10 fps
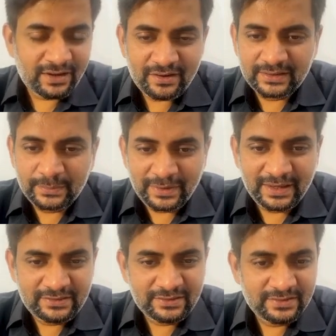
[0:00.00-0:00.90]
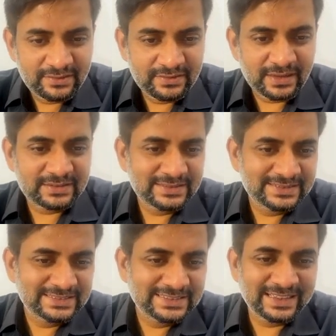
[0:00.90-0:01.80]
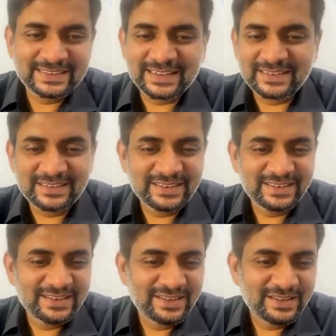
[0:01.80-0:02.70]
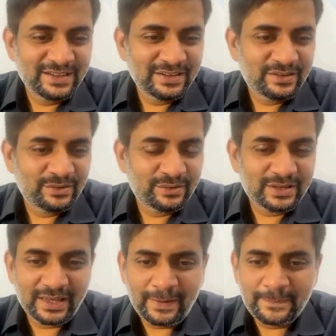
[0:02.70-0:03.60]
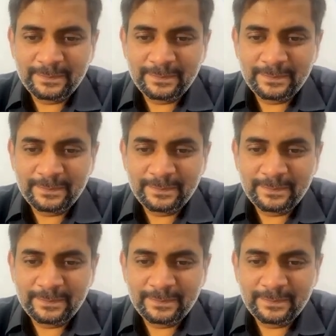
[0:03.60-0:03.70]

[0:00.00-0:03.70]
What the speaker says: on the page that says that okay.